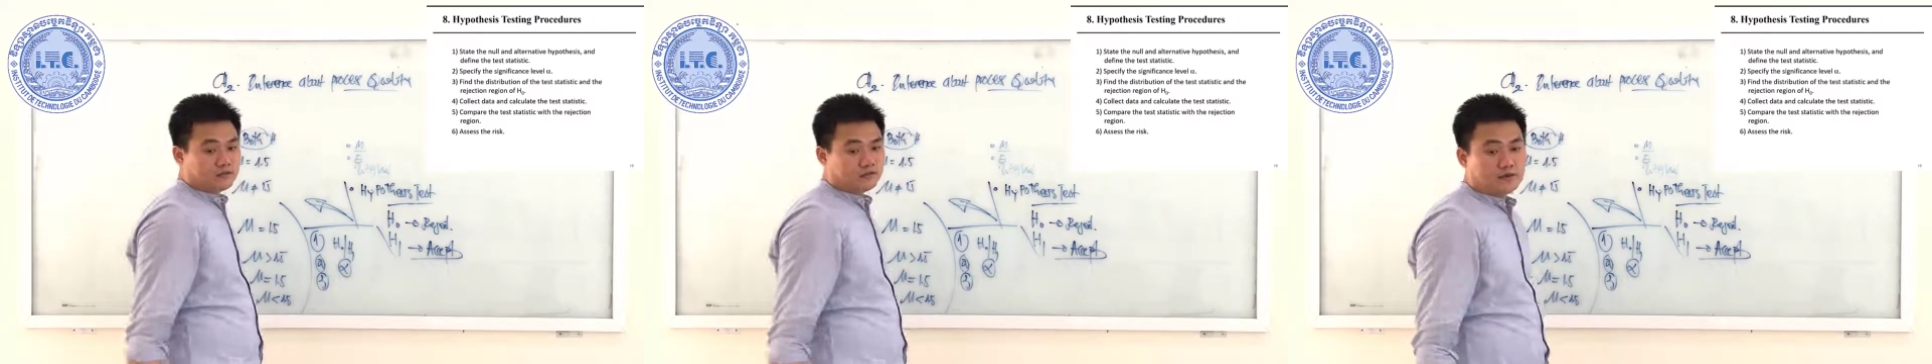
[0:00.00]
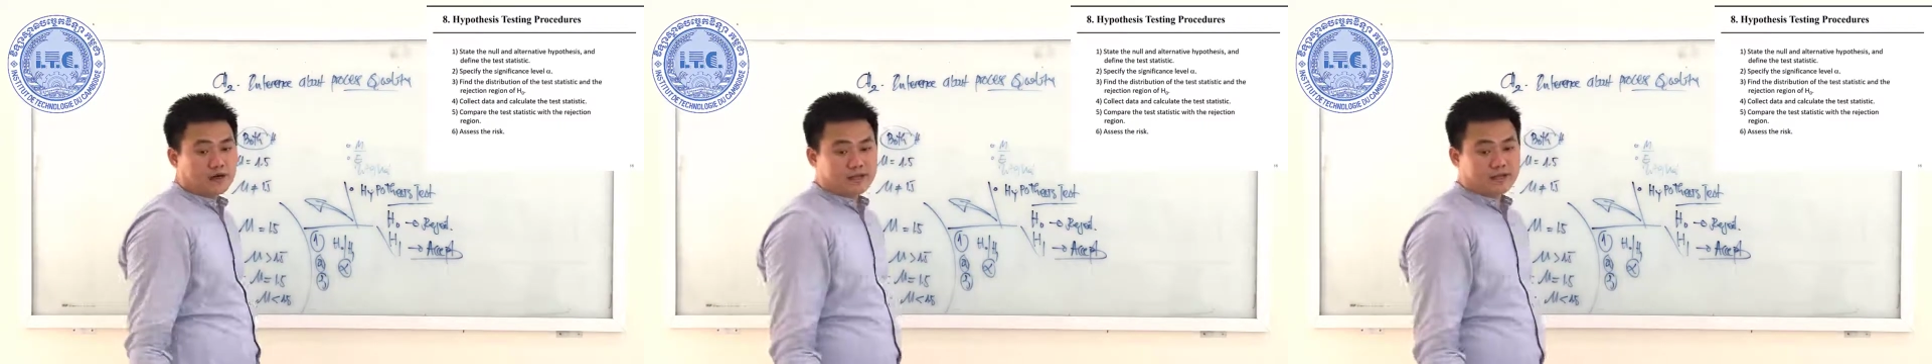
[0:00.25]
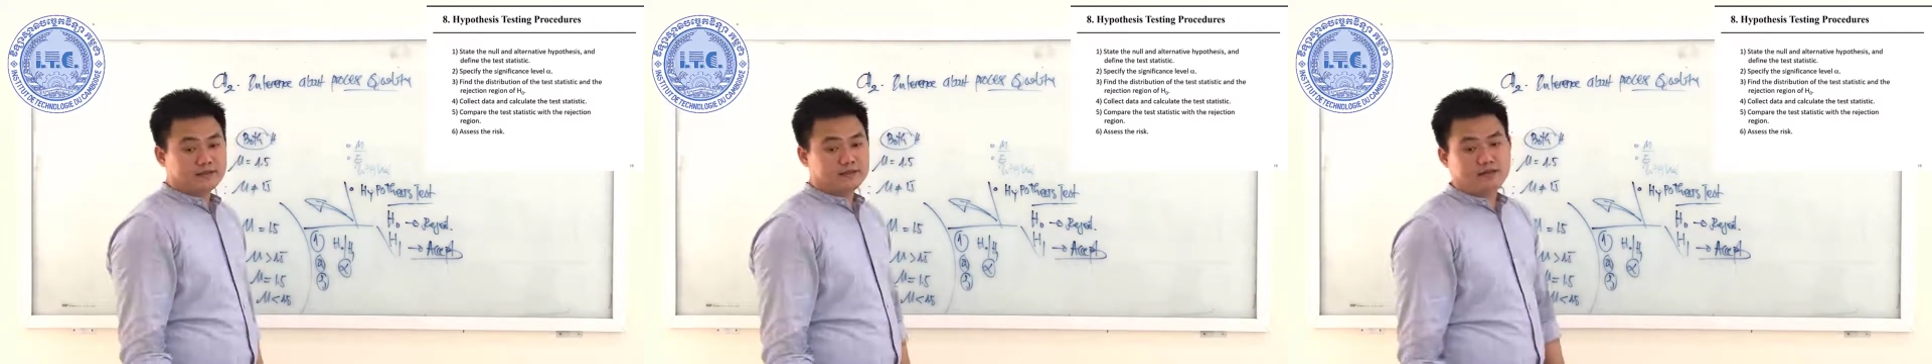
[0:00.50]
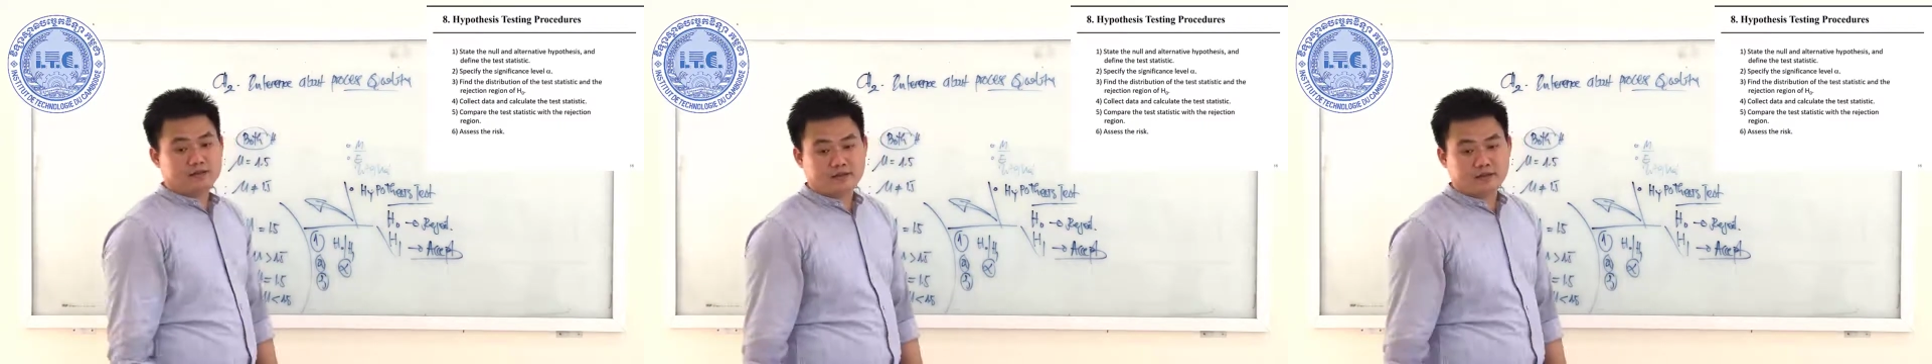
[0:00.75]
to find the
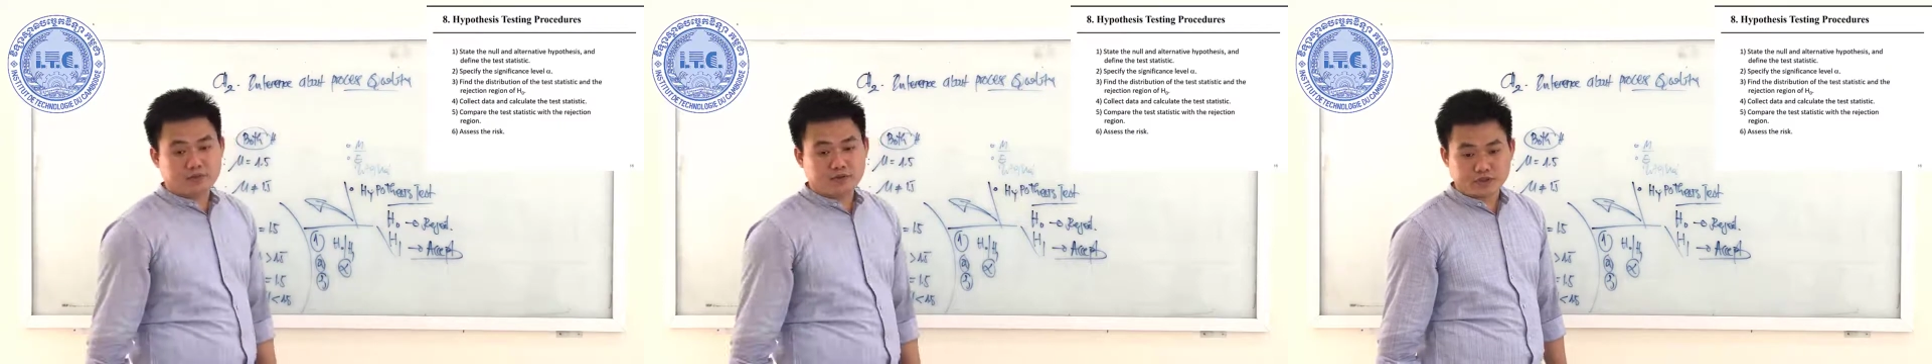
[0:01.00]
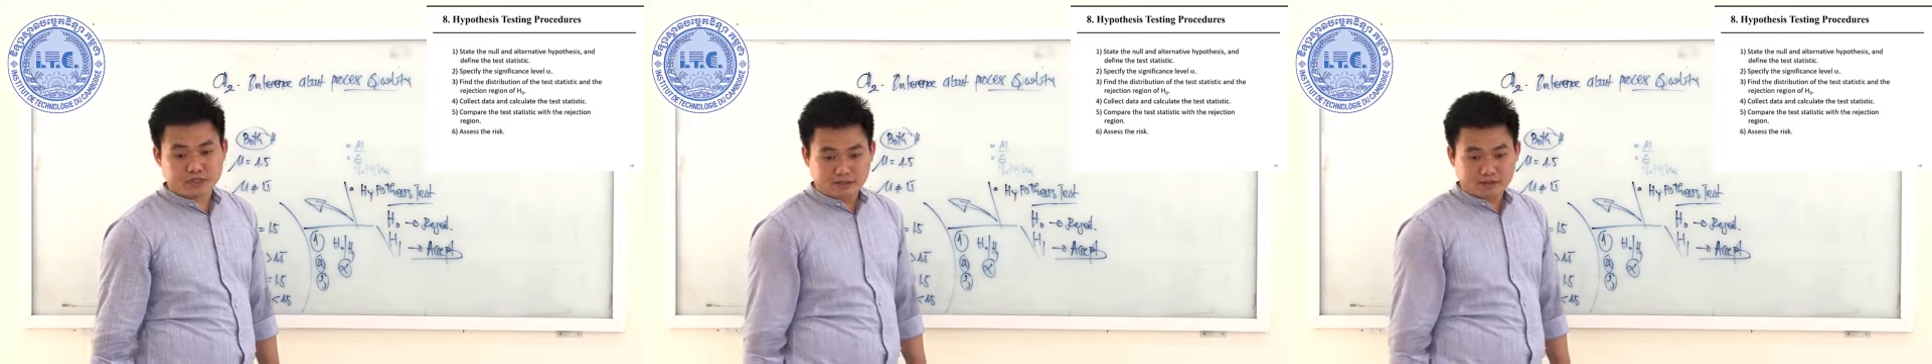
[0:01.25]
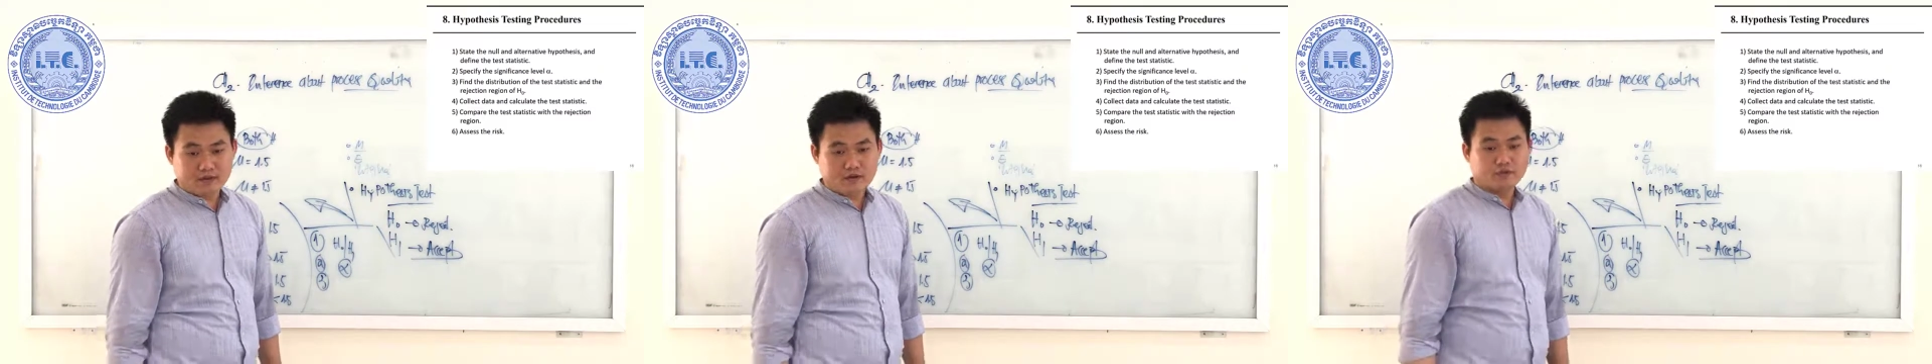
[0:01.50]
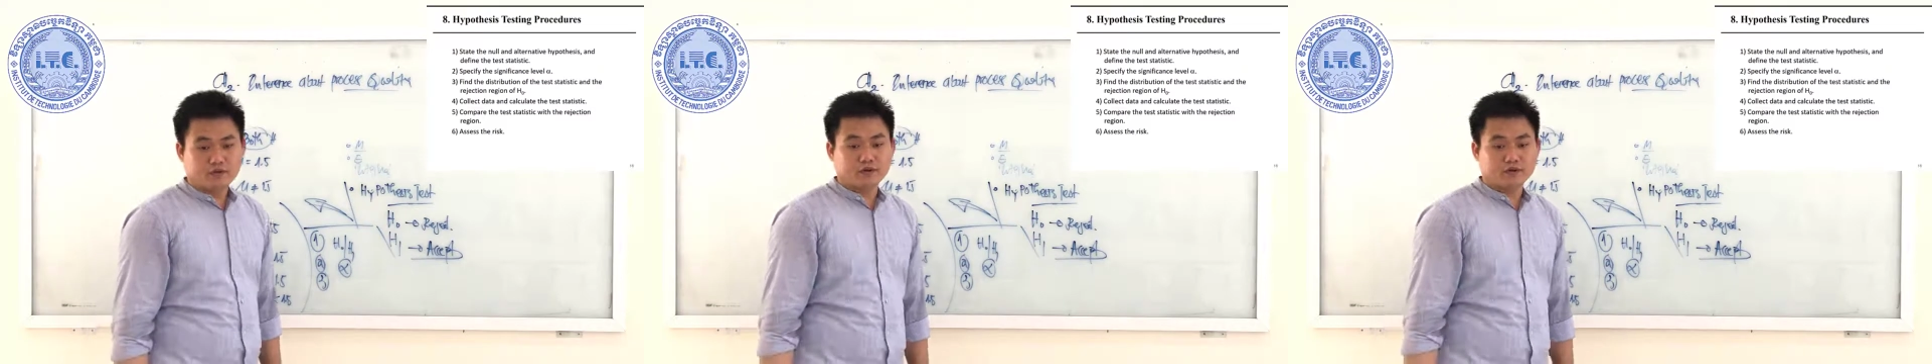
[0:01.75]
distribution
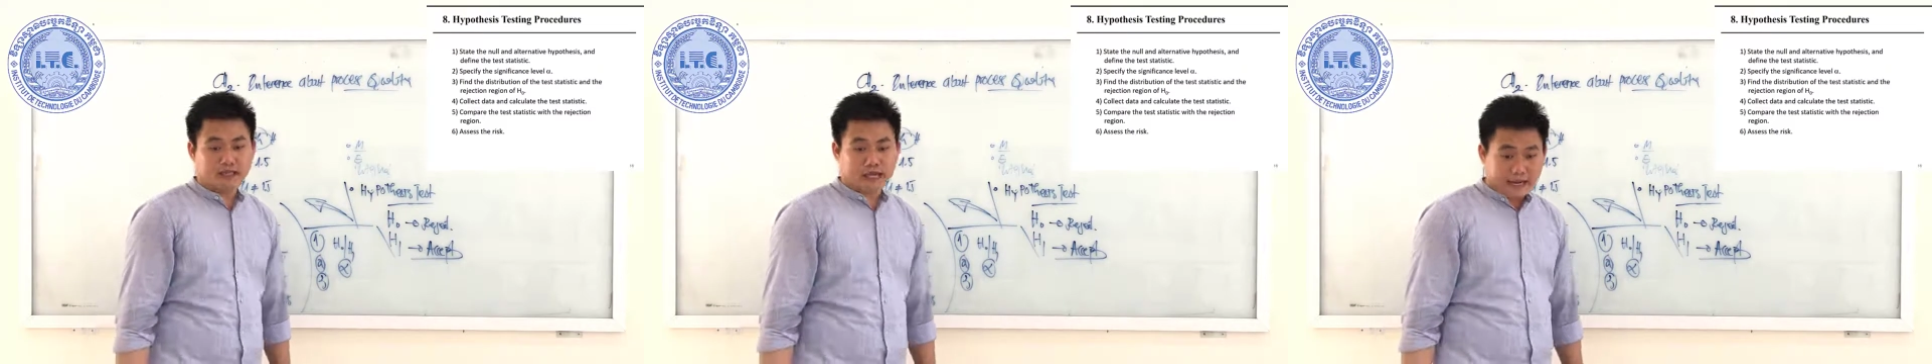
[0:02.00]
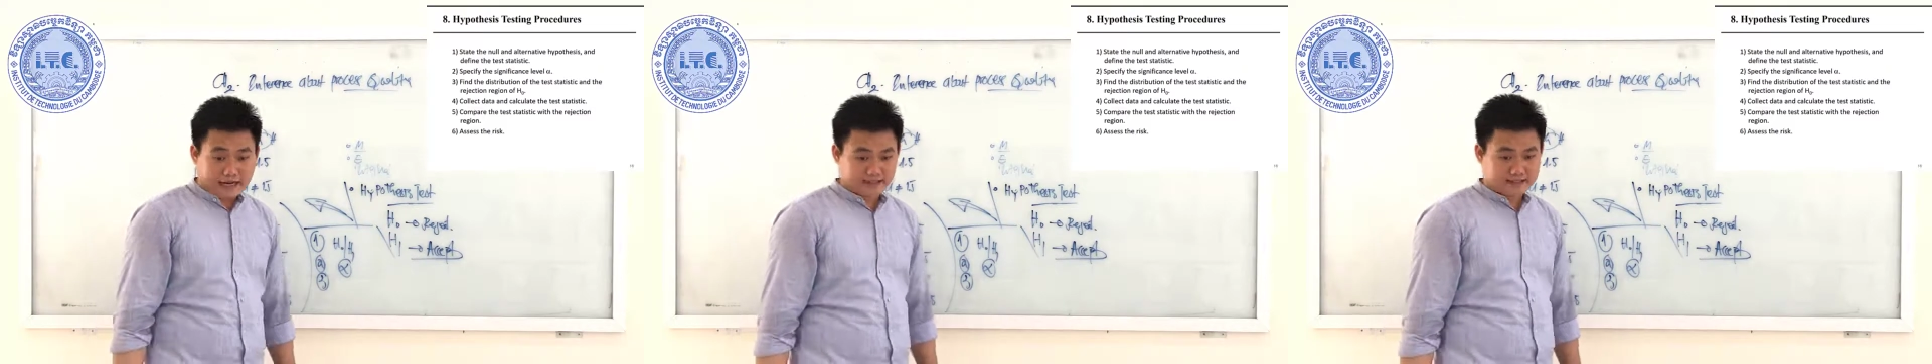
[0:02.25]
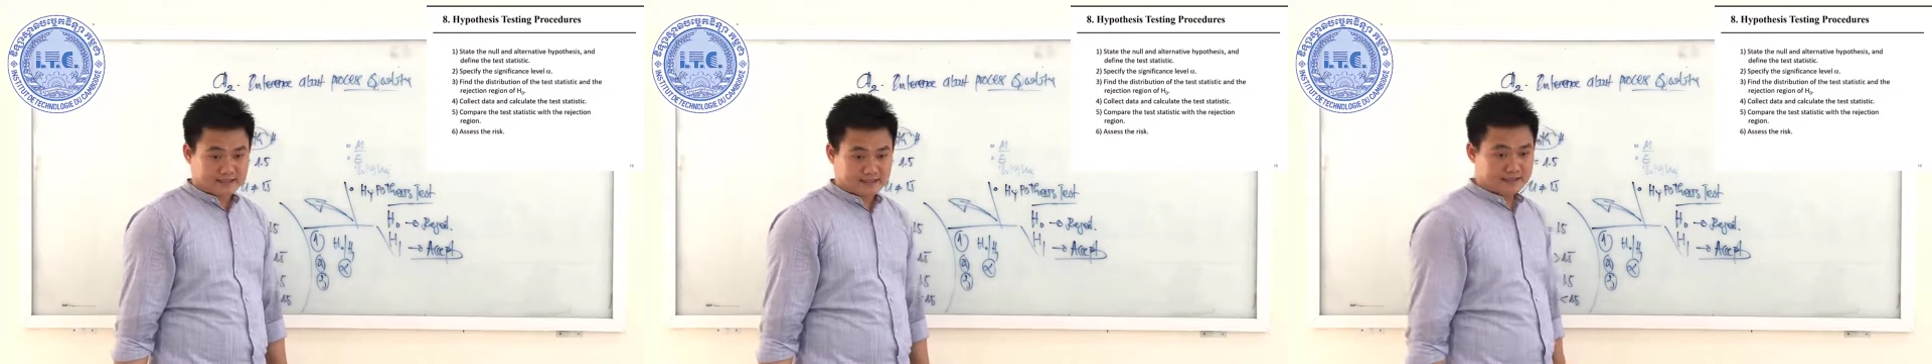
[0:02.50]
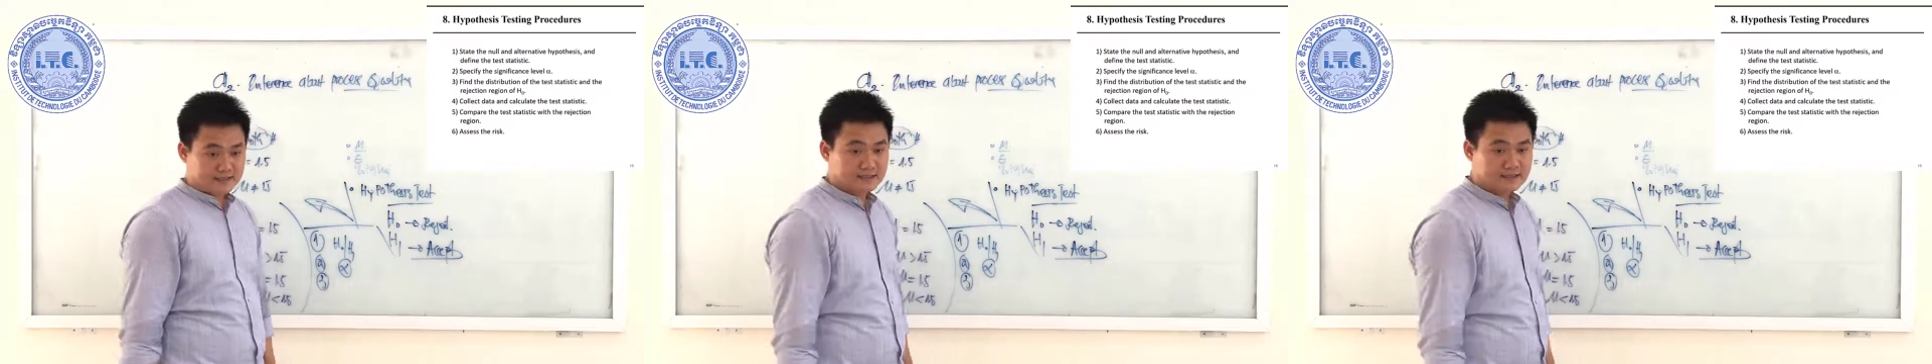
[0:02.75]
for test